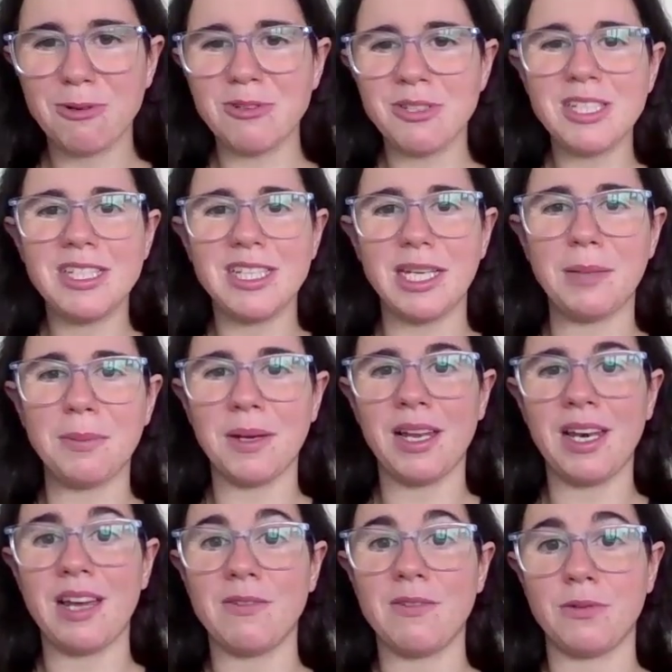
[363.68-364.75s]
on a
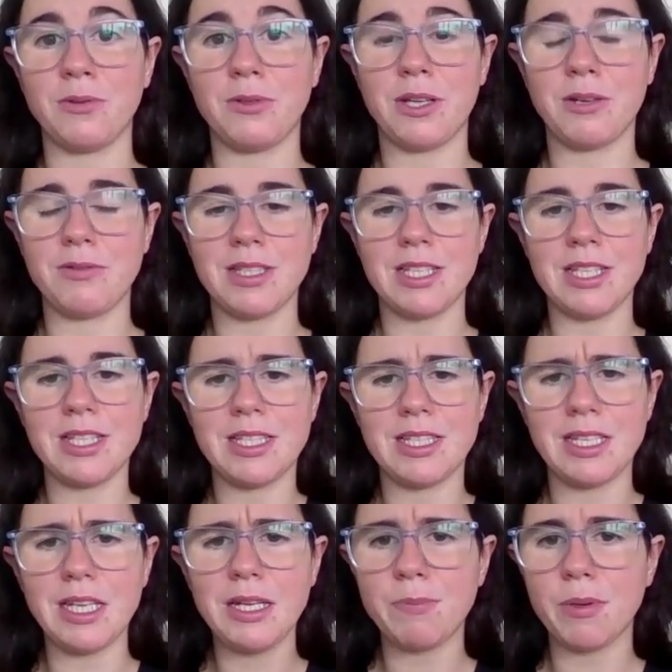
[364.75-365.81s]
deeper level, there is this
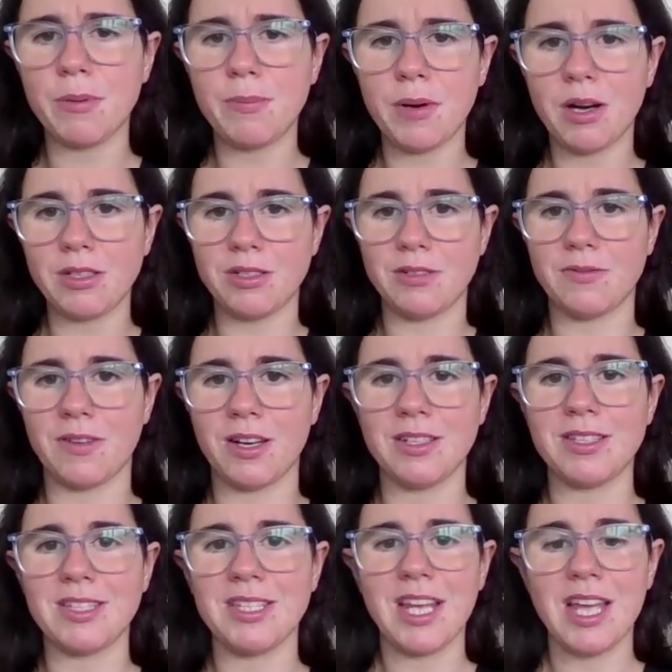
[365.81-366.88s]
deeper part of
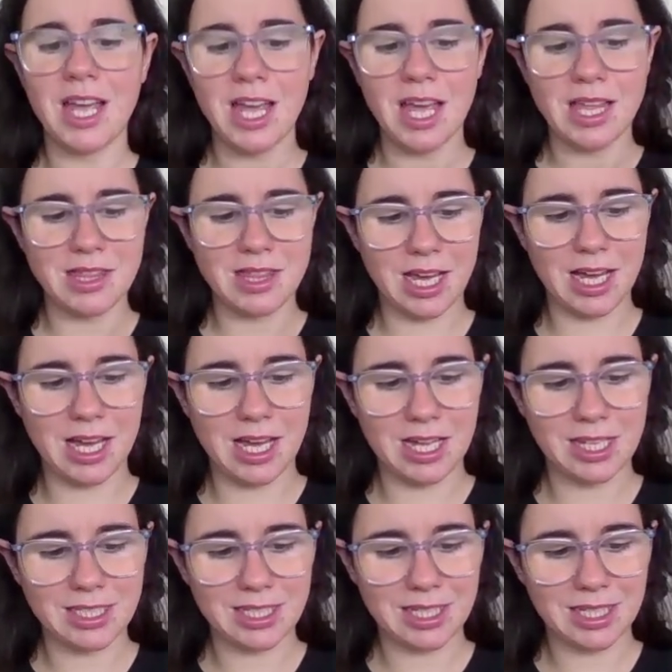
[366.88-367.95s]
us that
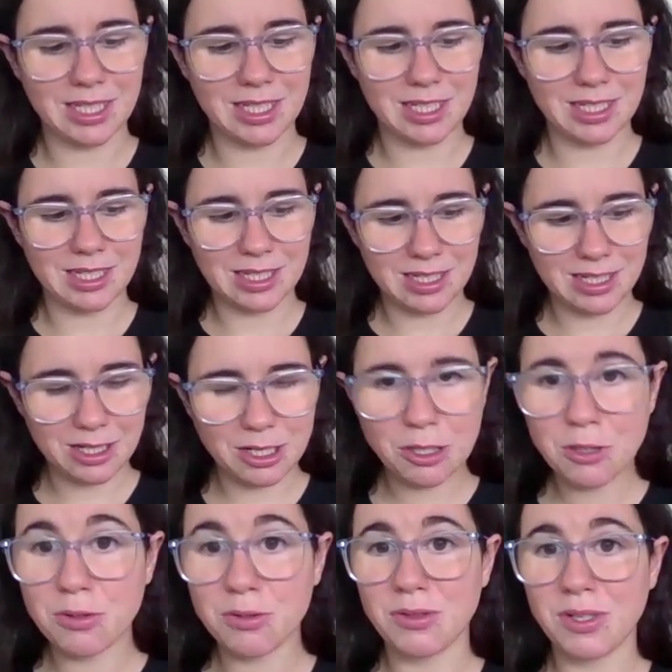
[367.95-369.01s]

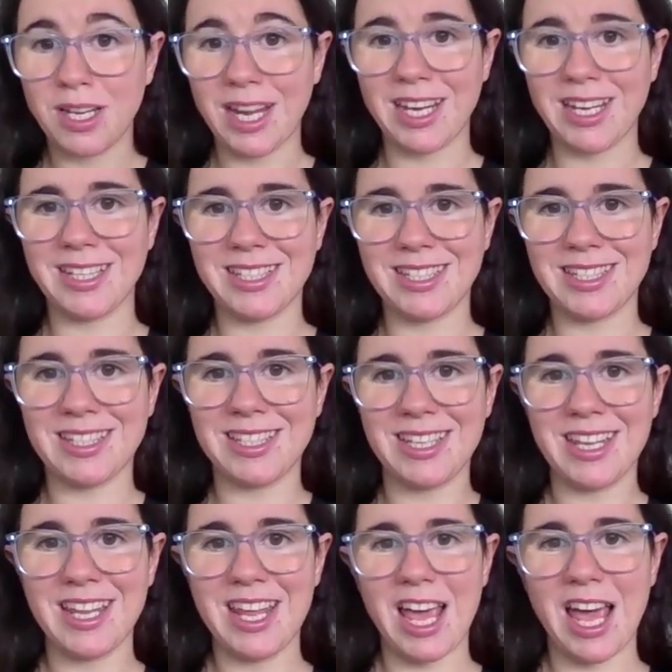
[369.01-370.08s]
creates
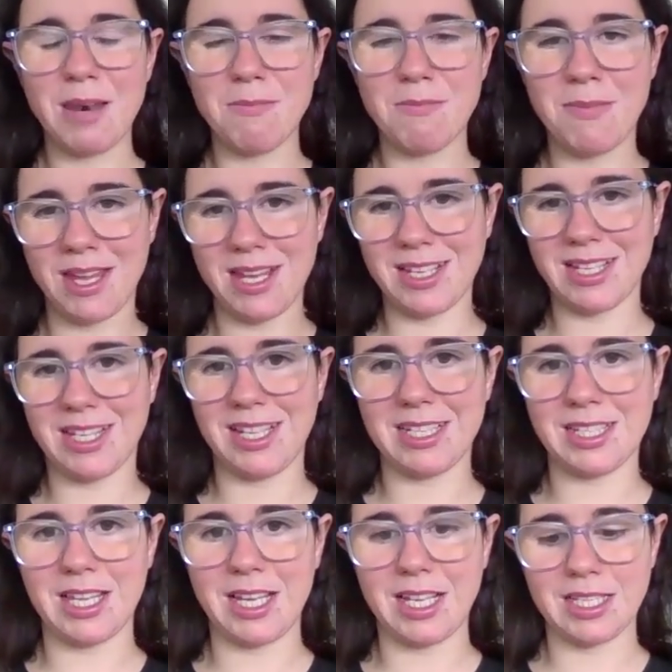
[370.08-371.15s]
and makes
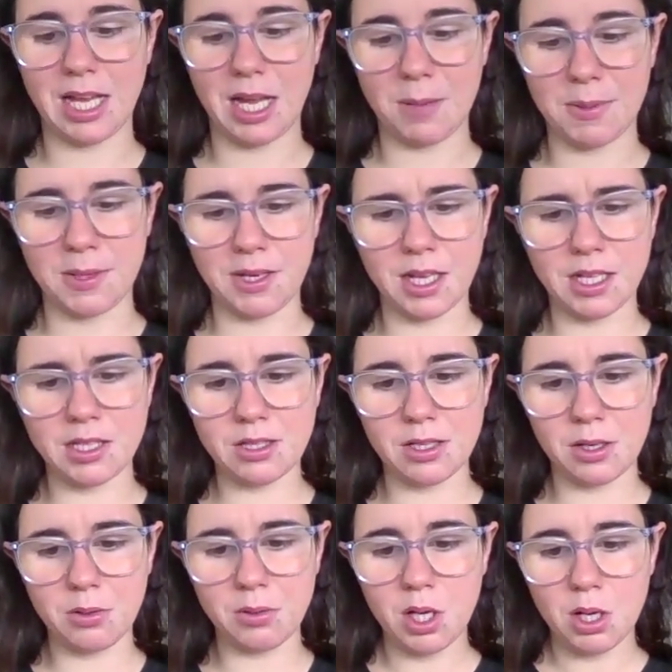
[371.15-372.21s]
these things happen. And
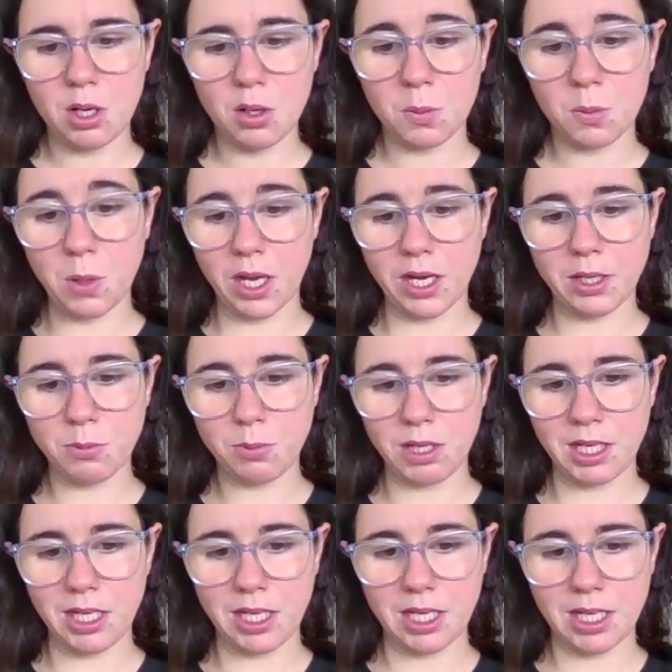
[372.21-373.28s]
so when
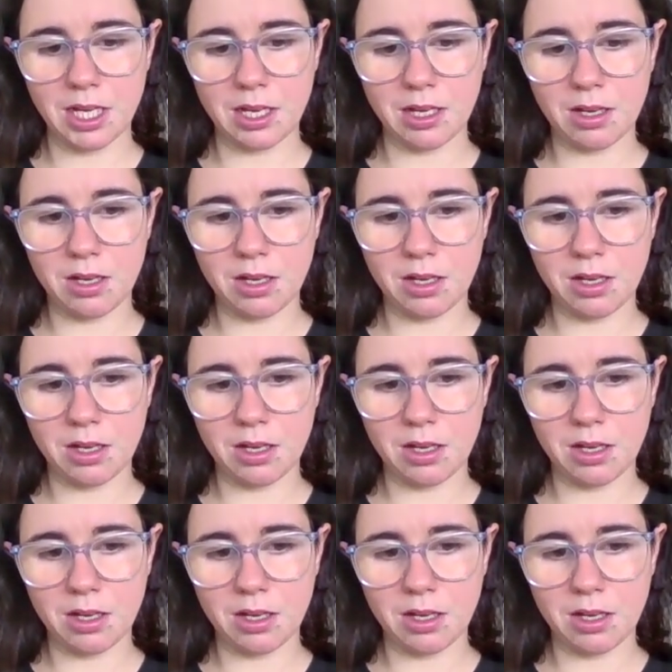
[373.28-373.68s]
we